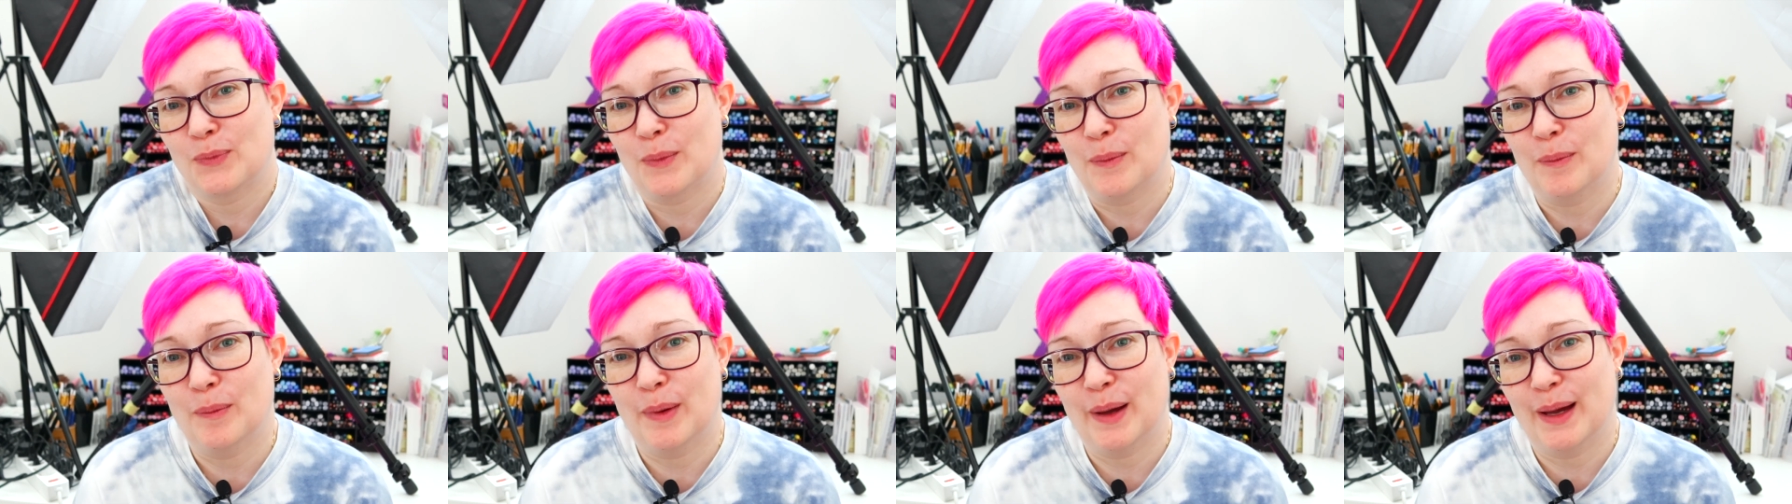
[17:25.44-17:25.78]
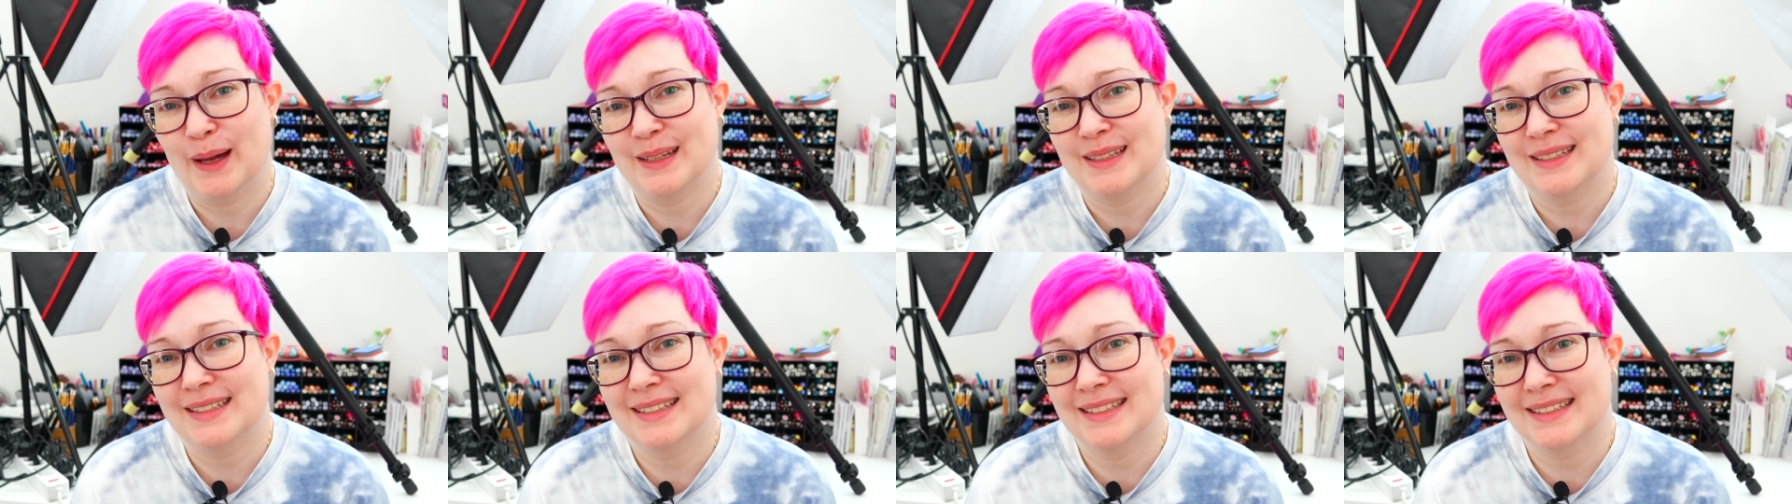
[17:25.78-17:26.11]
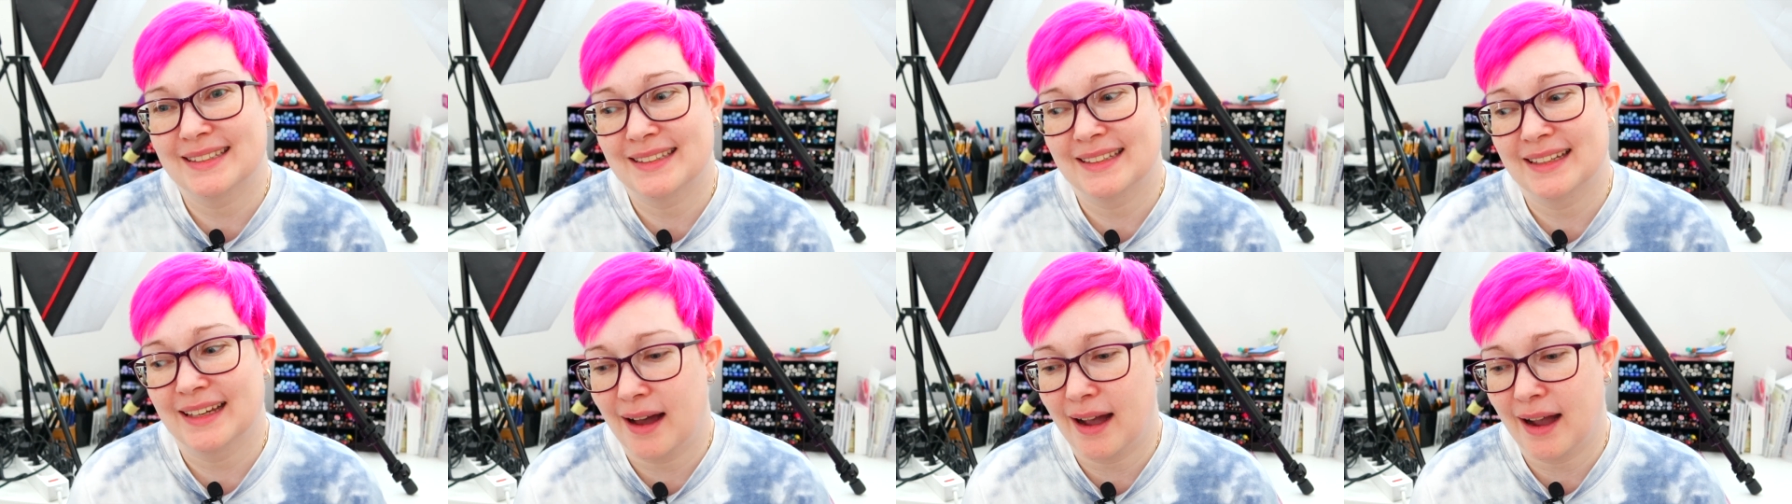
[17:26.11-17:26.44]

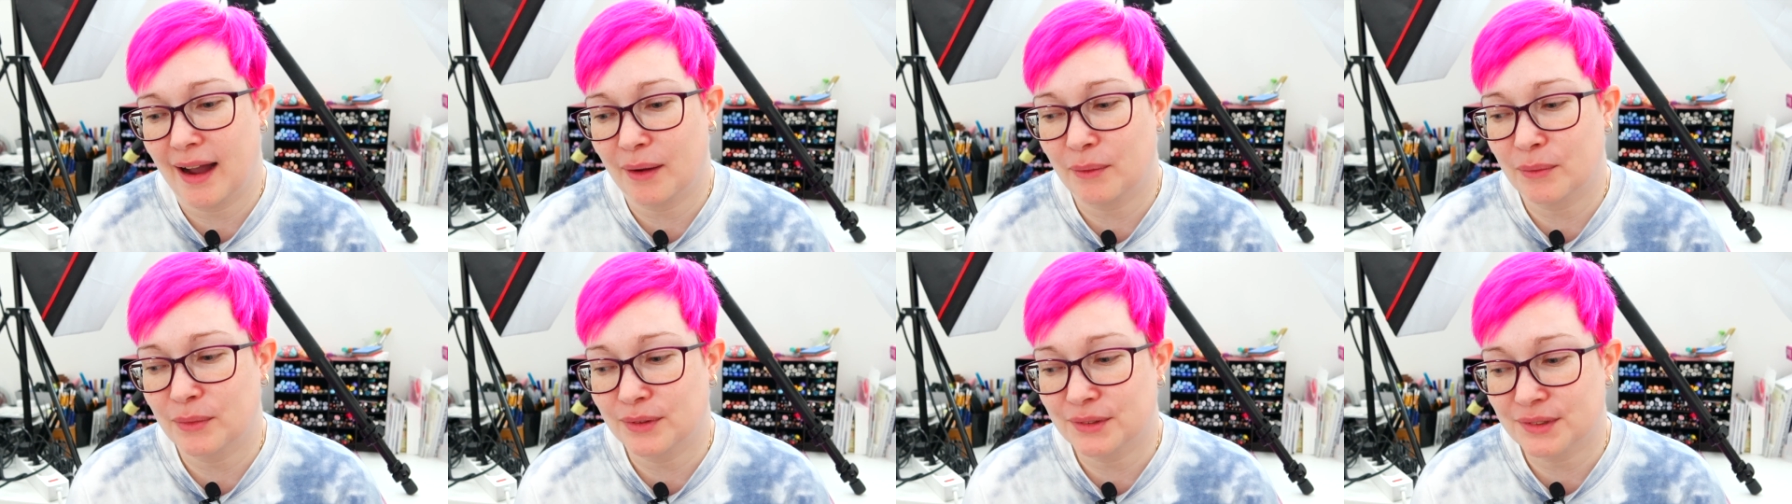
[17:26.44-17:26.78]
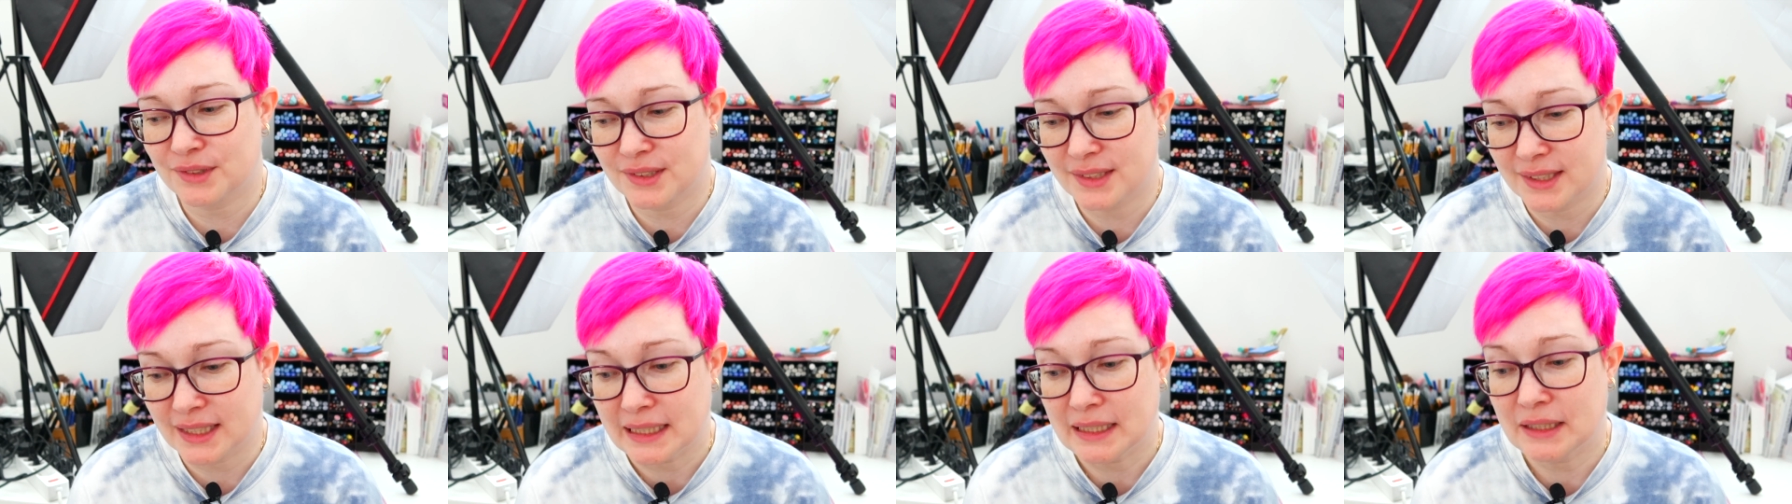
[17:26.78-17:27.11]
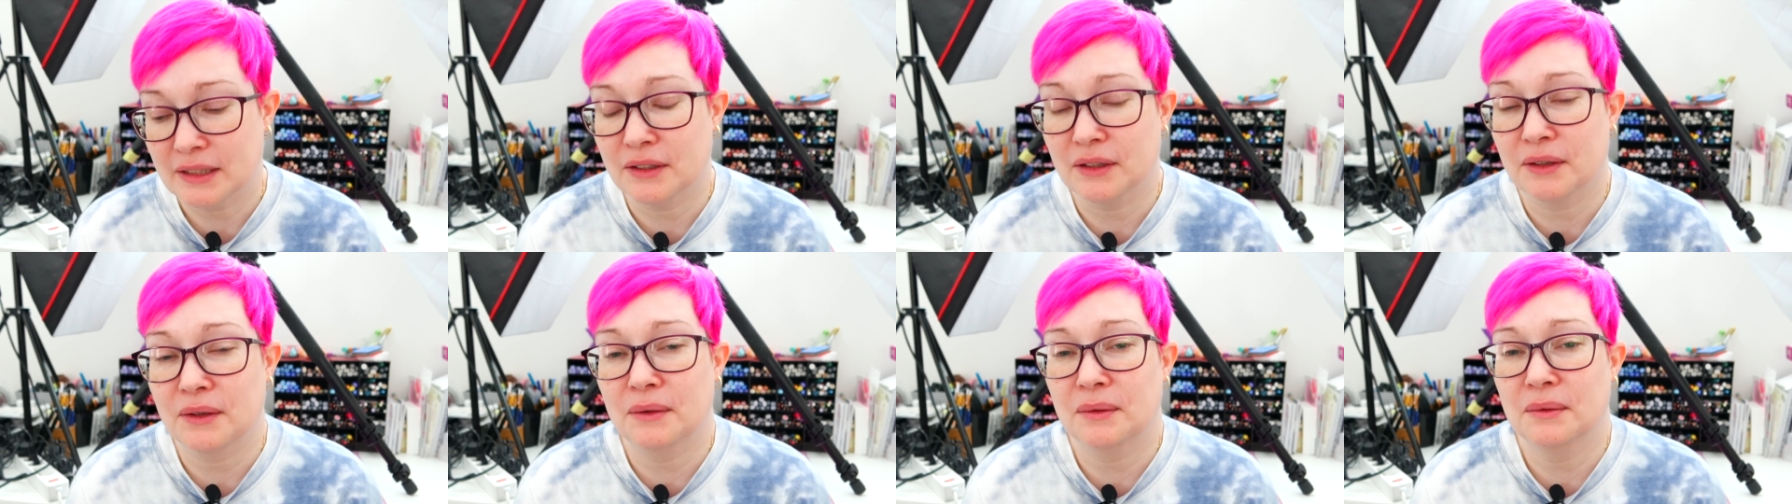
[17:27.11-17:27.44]
but I will
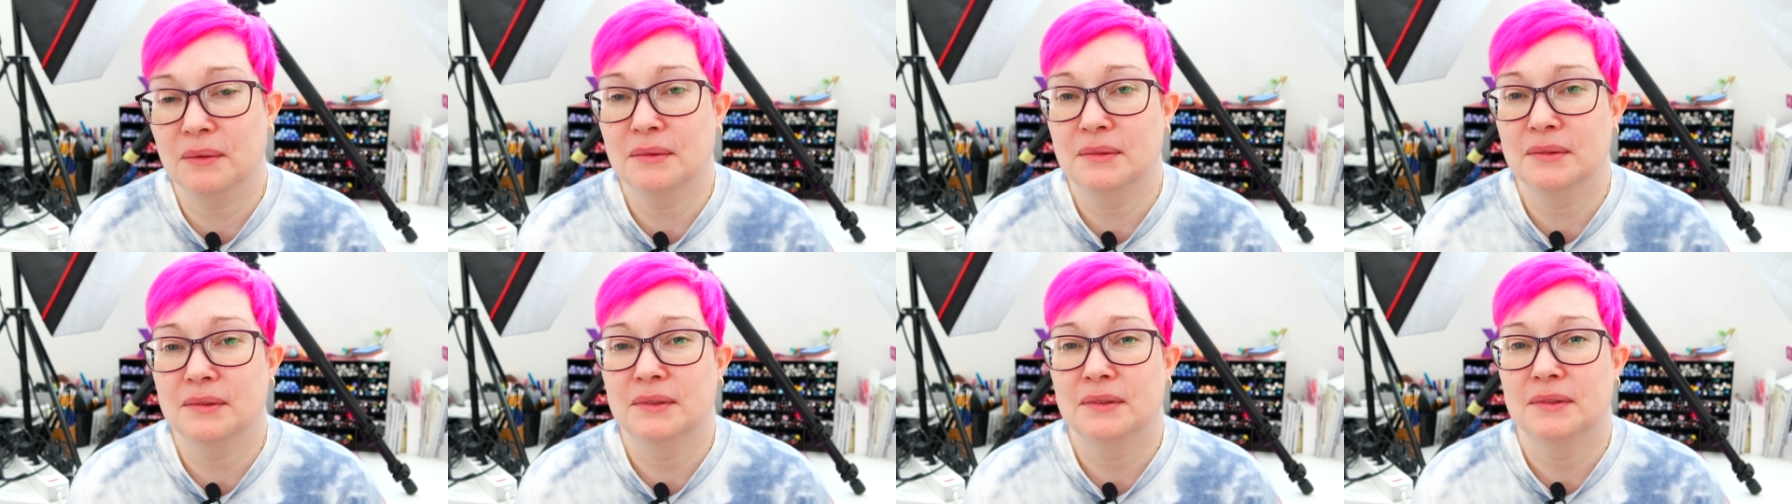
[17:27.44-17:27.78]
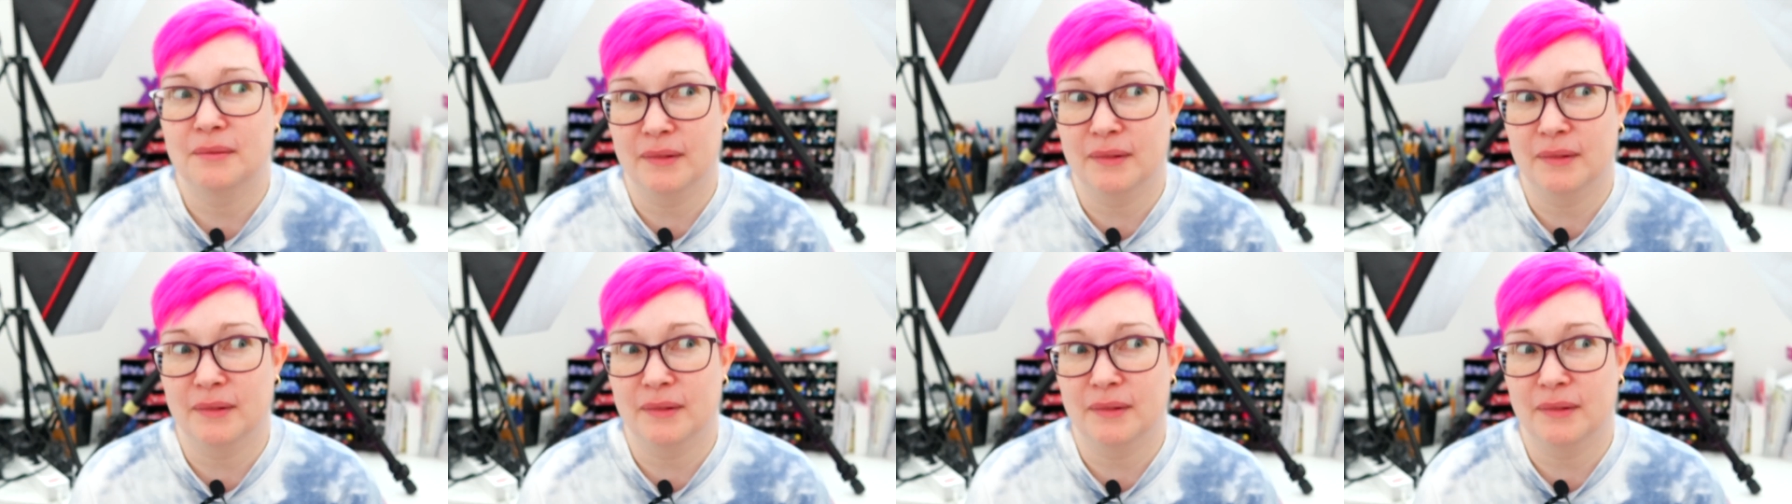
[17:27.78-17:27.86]
see you